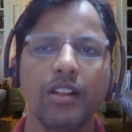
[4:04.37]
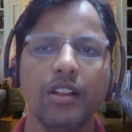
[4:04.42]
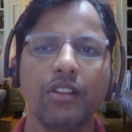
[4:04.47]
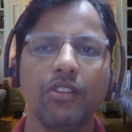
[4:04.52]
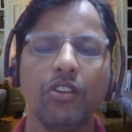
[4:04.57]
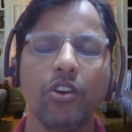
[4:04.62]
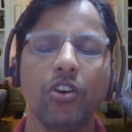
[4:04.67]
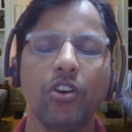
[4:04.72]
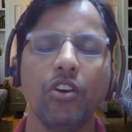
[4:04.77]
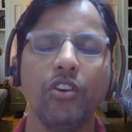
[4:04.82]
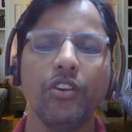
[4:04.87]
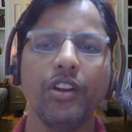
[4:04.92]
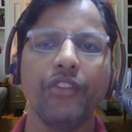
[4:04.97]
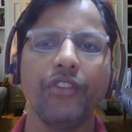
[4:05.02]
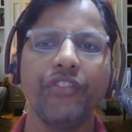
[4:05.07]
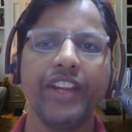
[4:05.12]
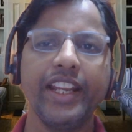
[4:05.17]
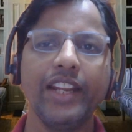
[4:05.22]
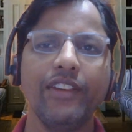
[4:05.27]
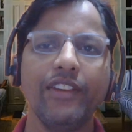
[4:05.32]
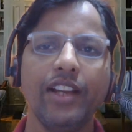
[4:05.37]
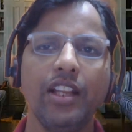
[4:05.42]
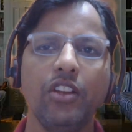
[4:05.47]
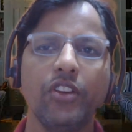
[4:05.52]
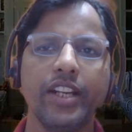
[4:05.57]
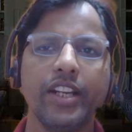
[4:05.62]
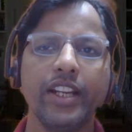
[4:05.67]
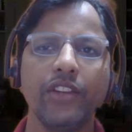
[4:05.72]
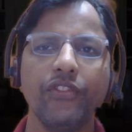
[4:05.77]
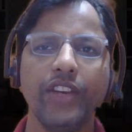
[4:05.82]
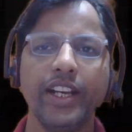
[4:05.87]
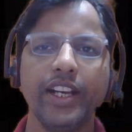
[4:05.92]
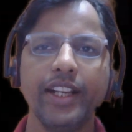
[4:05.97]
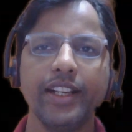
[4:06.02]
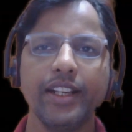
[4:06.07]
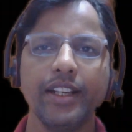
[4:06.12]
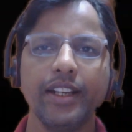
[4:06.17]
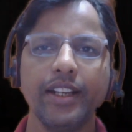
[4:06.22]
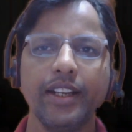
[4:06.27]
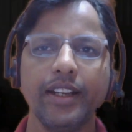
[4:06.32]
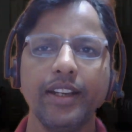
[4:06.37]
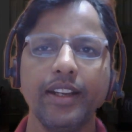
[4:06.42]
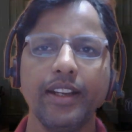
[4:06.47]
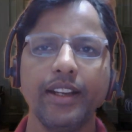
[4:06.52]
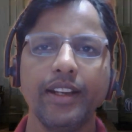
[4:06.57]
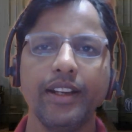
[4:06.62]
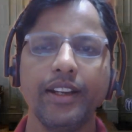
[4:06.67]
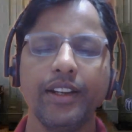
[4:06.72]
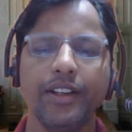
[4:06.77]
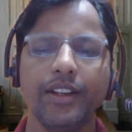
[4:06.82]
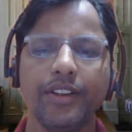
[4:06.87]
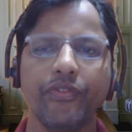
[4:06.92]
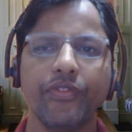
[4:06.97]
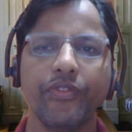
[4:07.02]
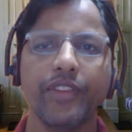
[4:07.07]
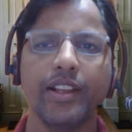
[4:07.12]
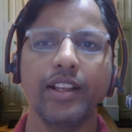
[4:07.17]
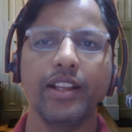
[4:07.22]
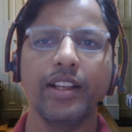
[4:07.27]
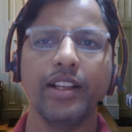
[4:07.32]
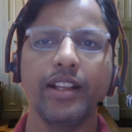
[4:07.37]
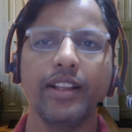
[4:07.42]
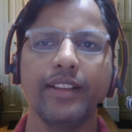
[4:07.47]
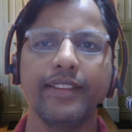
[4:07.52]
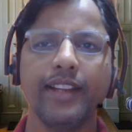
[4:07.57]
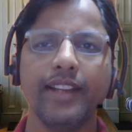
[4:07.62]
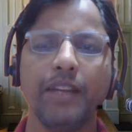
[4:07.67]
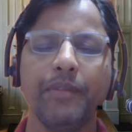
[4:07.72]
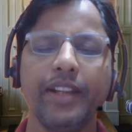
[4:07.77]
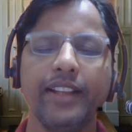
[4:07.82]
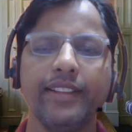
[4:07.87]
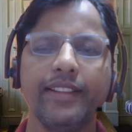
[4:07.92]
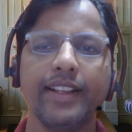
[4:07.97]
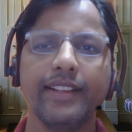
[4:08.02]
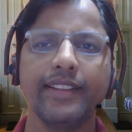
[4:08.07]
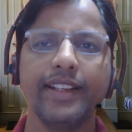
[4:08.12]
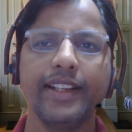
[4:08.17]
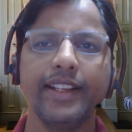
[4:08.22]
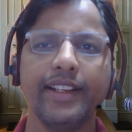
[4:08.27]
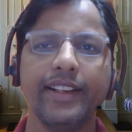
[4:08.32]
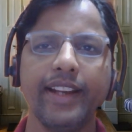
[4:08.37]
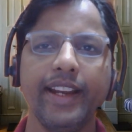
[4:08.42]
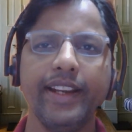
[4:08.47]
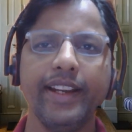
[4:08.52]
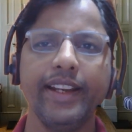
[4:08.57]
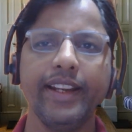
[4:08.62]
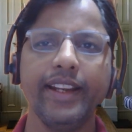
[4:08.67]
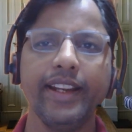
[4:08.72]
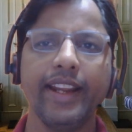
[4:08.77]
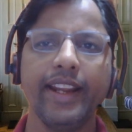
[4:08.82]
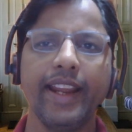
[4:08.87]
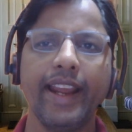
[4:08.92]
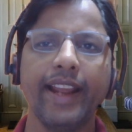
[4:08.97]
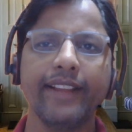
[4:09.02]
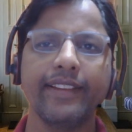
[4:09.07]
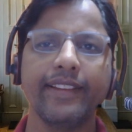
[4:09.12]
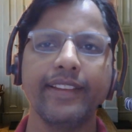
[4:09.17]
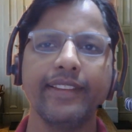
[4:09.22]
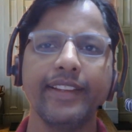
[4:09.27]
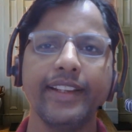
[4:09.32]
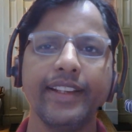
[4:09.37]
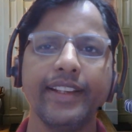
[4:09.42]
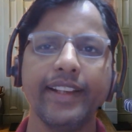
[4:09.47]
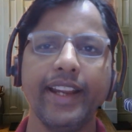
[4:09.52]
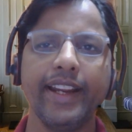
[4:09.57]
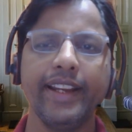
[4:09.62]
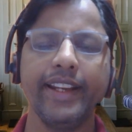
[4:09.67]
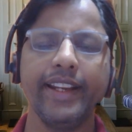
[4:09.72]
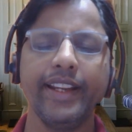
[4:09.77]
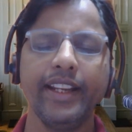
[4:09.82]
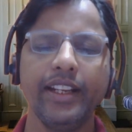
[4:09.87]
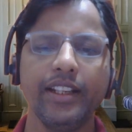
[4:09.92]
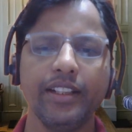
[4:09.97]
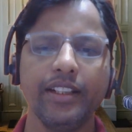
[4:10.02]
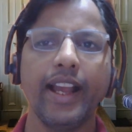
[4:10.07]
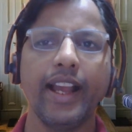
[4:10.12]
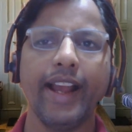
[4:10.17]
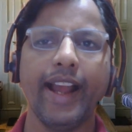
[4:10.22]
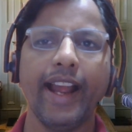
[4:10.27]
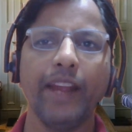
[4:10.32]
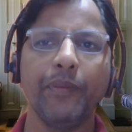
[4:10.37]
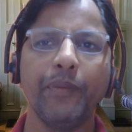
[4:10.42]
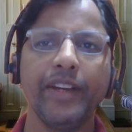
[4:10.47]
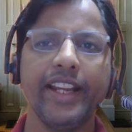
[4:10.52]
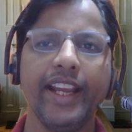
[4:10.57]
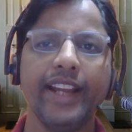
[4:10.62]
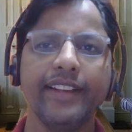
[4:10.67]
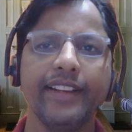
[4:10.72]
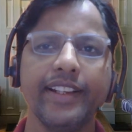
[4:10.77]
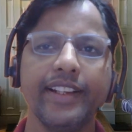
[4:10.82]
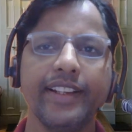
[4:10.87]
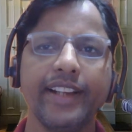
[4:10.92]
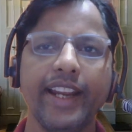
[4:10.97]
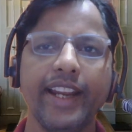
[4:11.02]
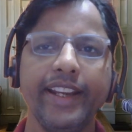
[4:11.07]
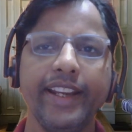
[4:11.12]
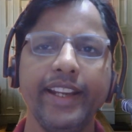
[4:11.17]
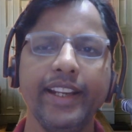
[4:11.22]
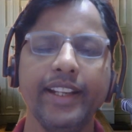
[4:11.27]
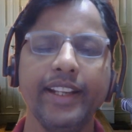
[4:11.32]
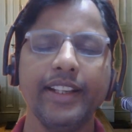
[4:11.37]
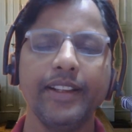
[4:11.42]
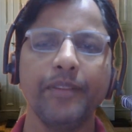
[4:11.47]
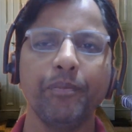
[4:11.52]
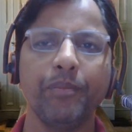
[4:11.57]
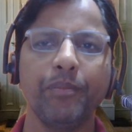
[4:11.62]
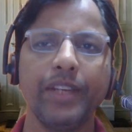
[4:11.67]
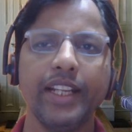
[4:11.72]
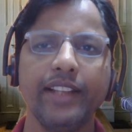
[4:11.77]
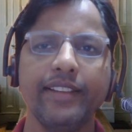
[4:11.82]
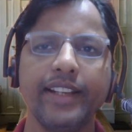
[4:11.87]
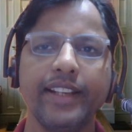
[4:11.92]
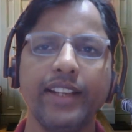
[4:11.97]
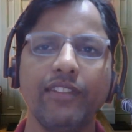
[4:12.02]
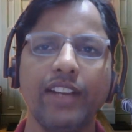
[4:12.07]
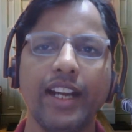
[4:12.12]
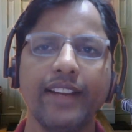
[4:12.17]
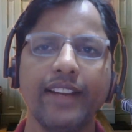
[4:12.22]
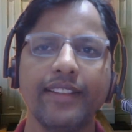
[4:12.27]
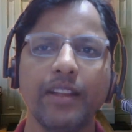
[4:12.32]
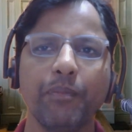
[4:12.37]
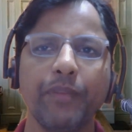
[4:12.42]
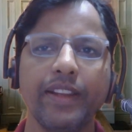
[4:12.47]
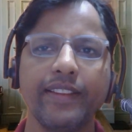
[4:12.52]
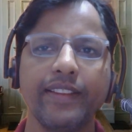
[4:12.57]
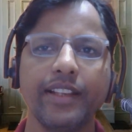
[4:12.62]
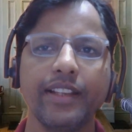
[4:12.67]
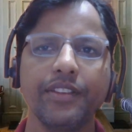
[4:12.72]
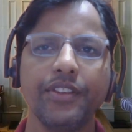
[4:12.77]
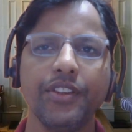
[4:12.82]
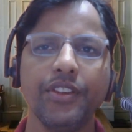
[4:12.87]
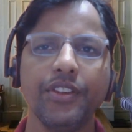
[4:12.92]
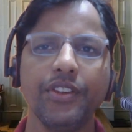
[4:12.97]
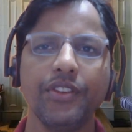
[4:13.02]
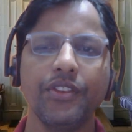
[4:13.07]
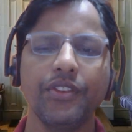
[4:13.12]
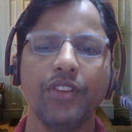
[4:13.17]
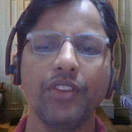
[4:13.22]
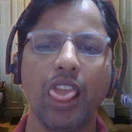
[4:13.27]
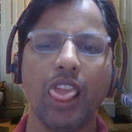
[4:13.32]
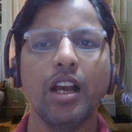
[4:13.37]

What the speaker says: So if anyone looking for same day surgery training, SCC training, IPDRG training, please send WhatsApp message to